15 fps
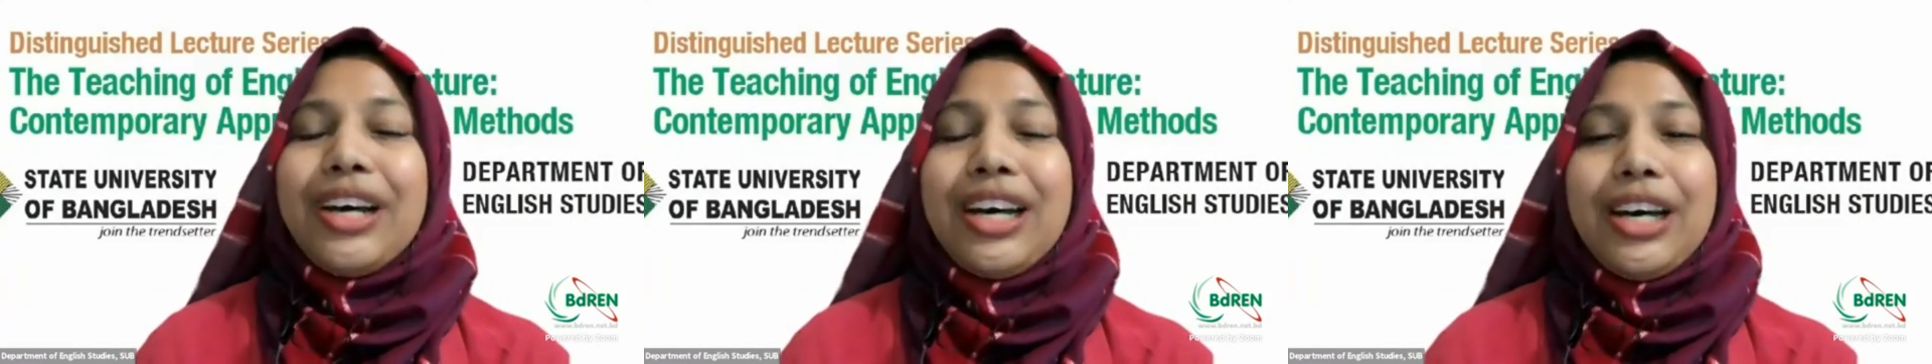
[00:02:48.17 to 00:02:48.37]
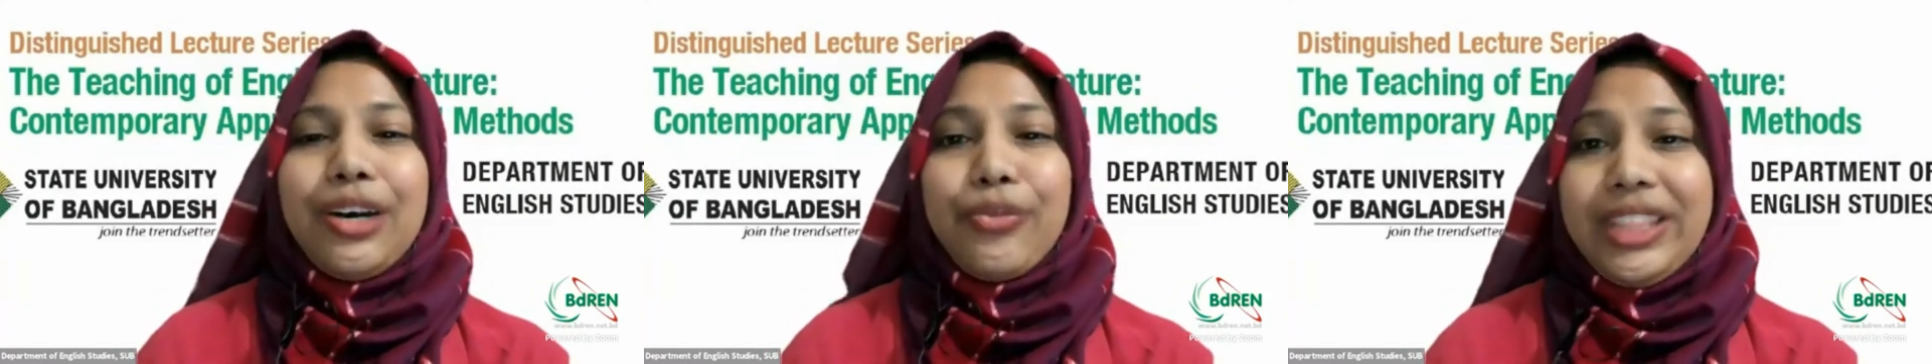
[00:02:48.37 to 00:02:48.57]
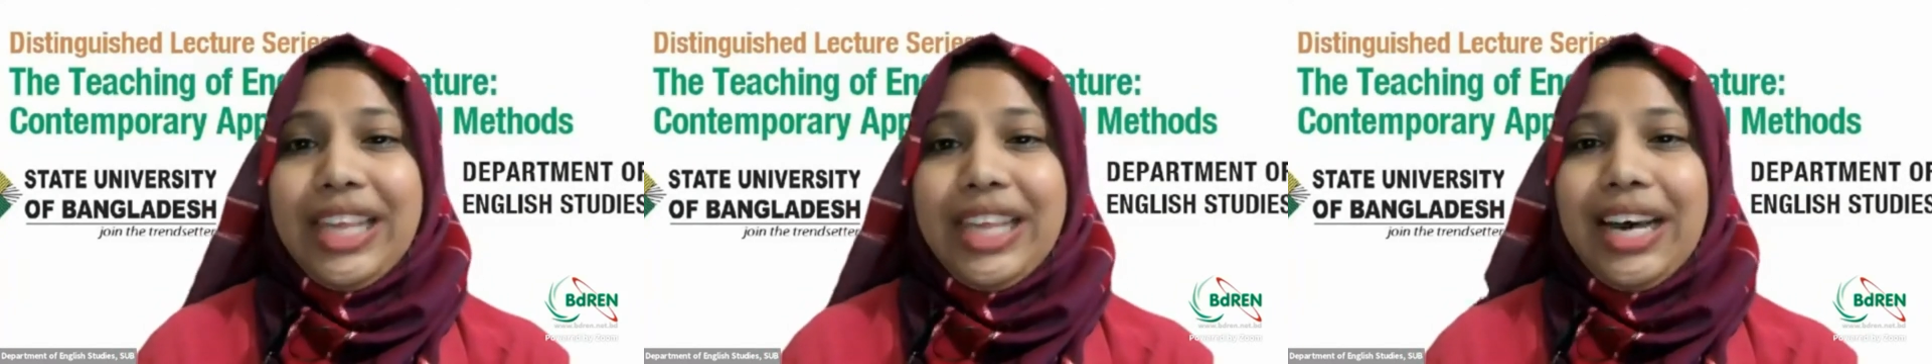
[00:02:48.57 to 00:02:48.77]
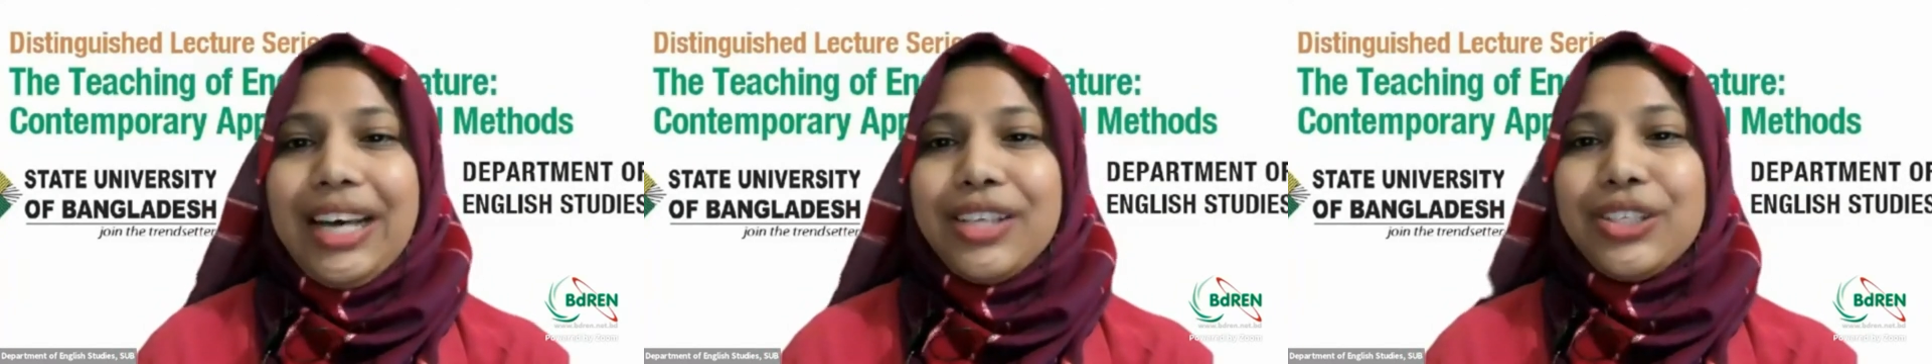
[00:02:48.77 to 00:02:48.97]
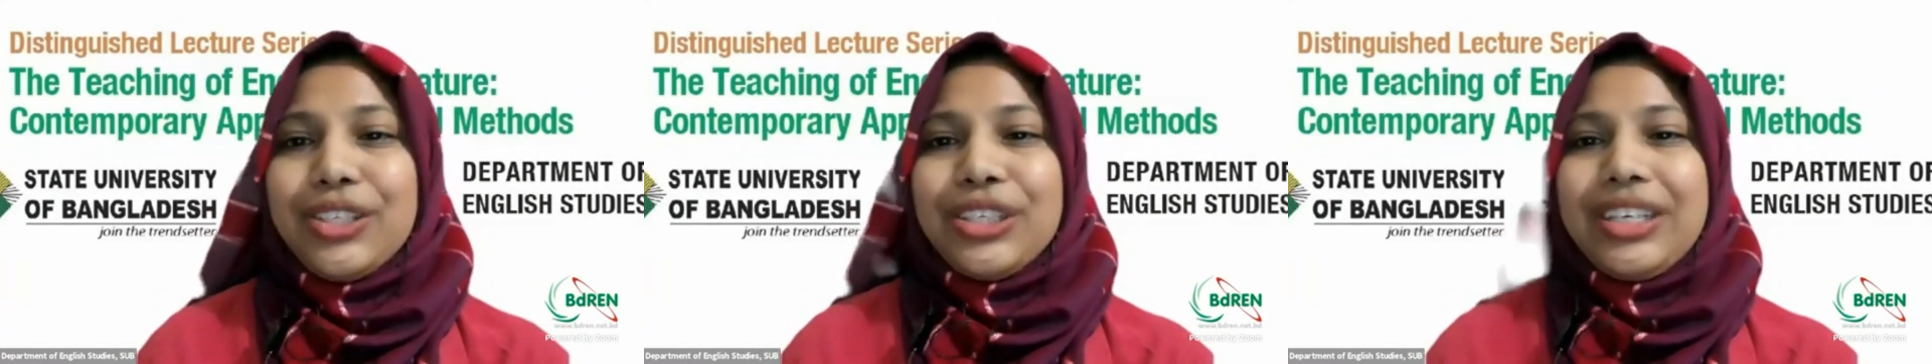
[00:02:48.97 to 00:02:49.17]
with us
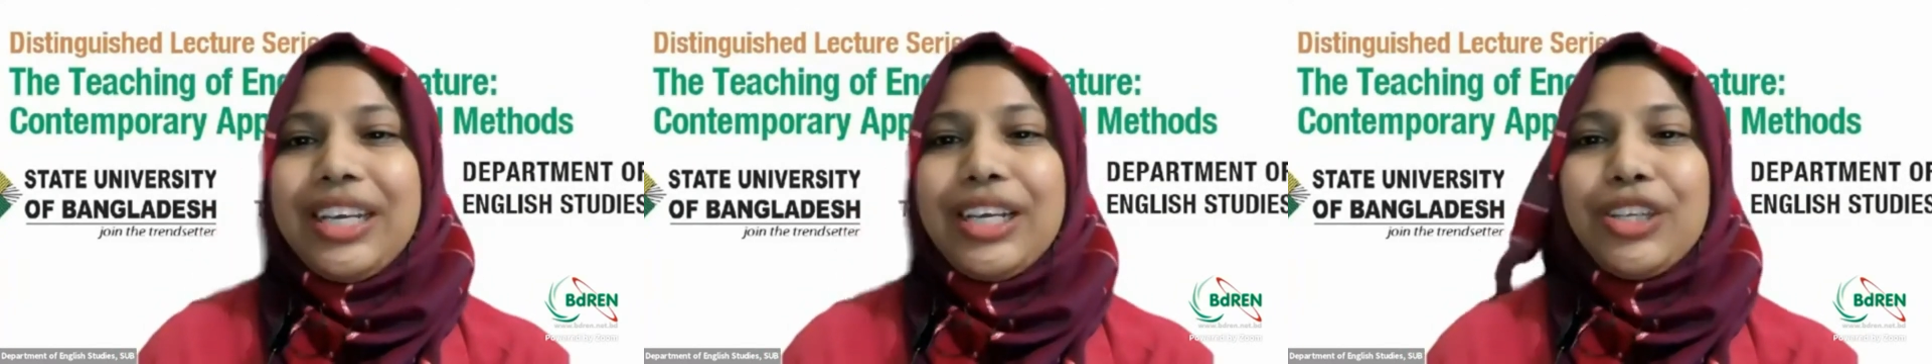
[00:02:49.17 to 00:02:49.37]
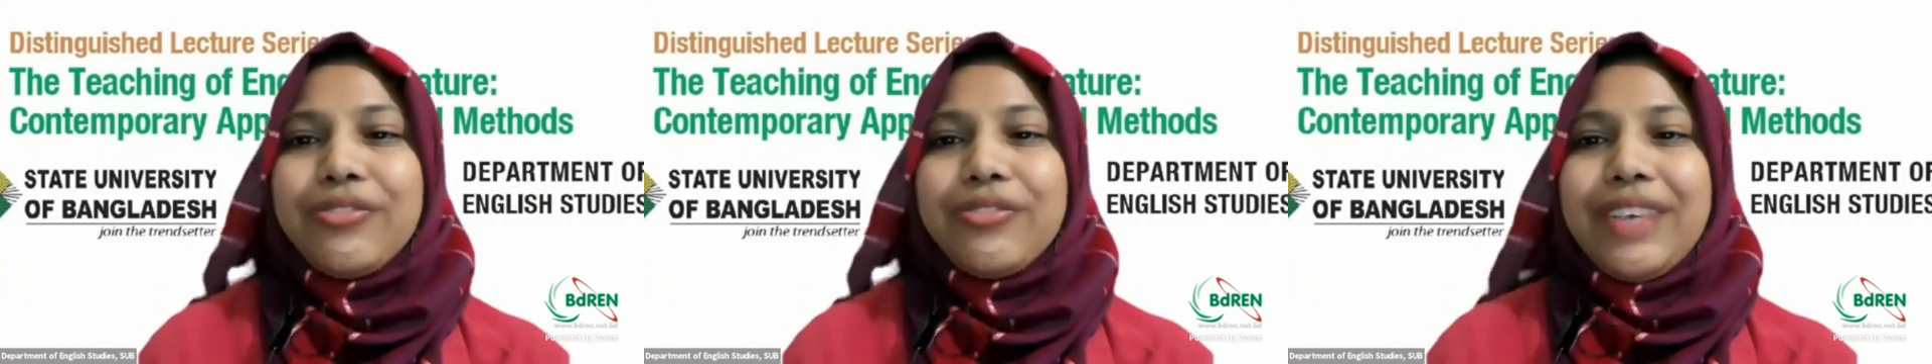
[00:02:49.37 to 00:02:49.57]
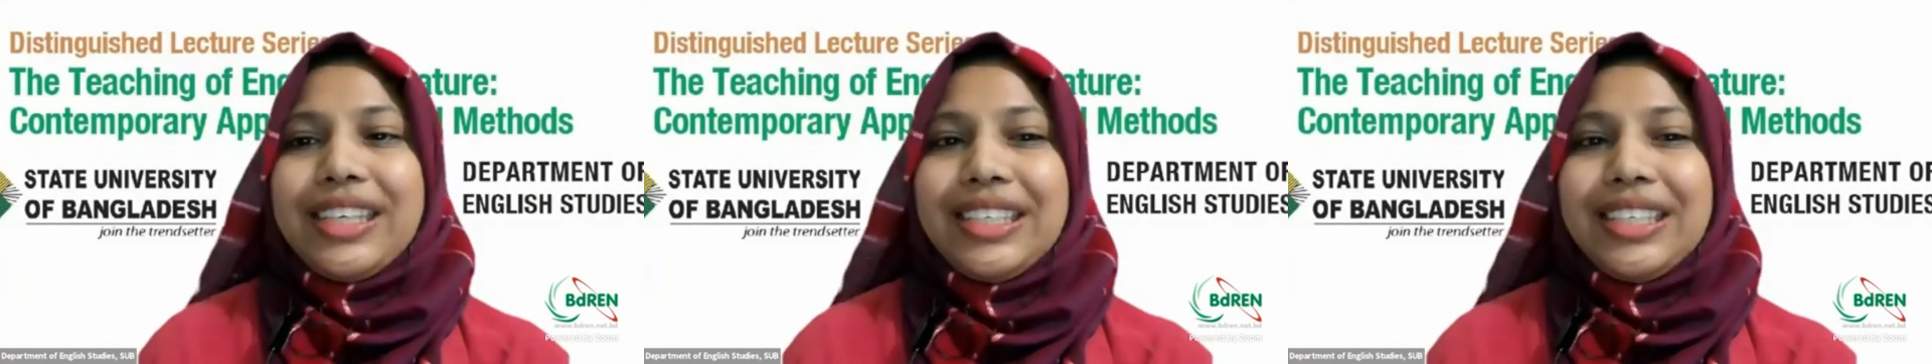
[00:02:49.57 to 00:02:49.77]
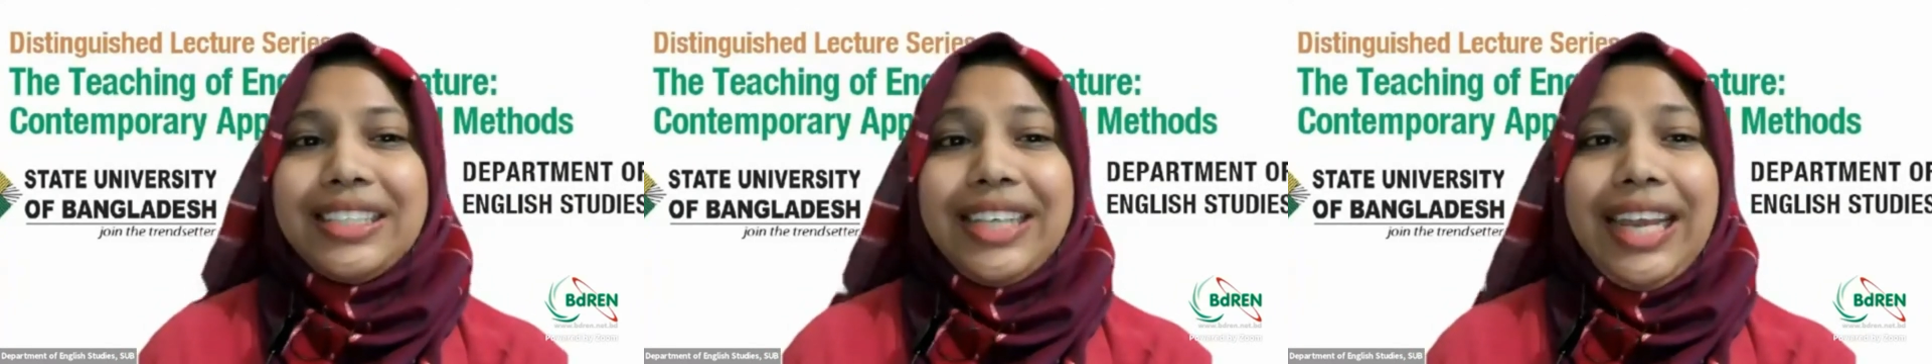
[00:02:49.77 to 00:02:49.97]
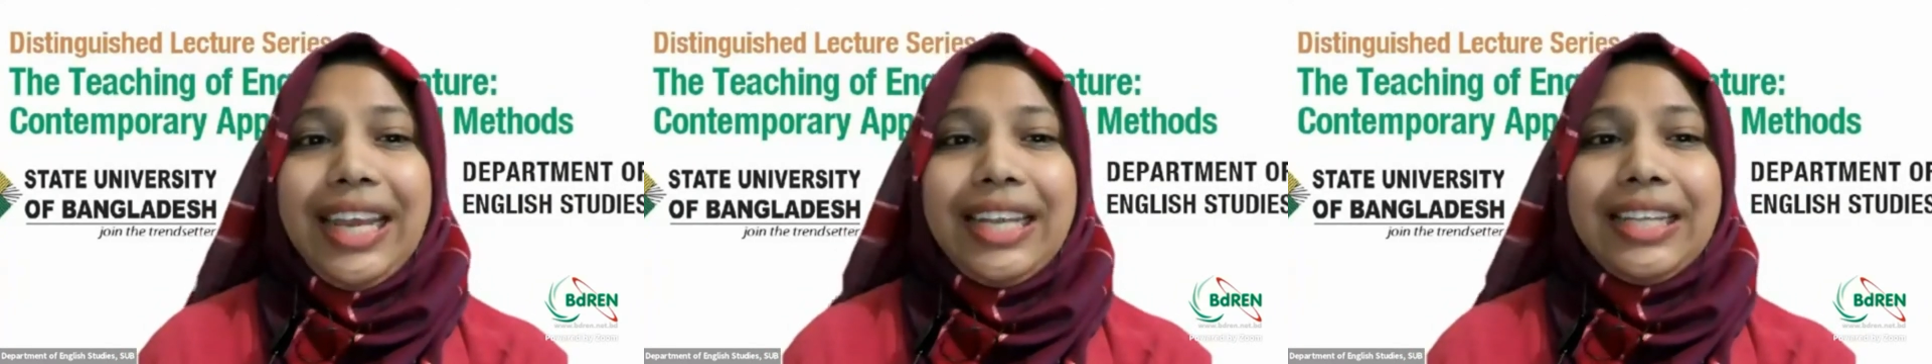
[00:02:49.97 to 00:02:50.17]
today to
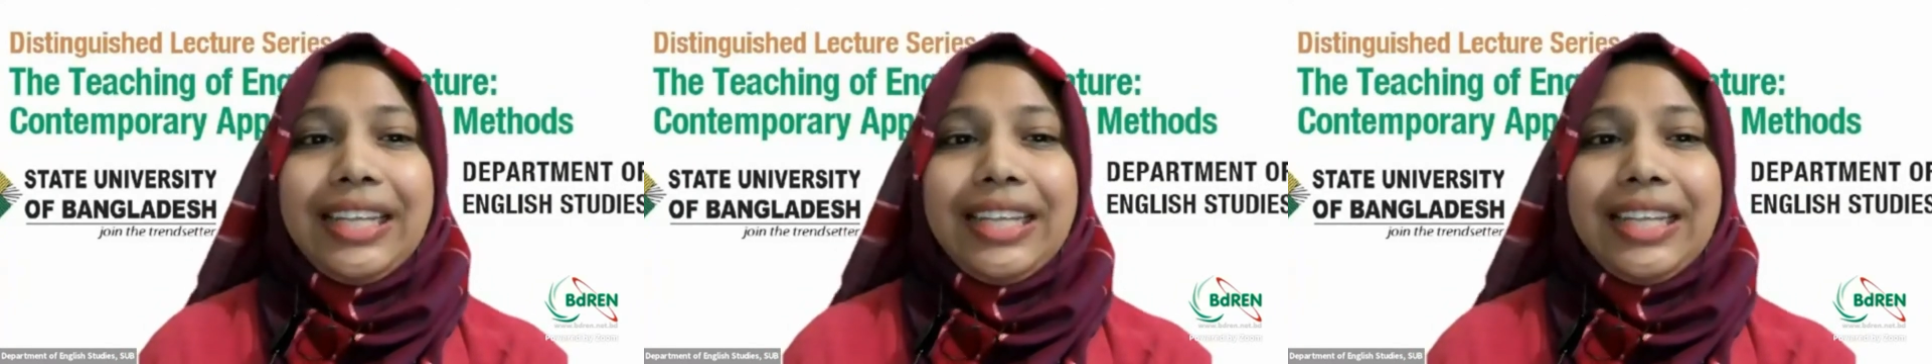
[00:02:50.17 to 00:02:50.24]
facilitate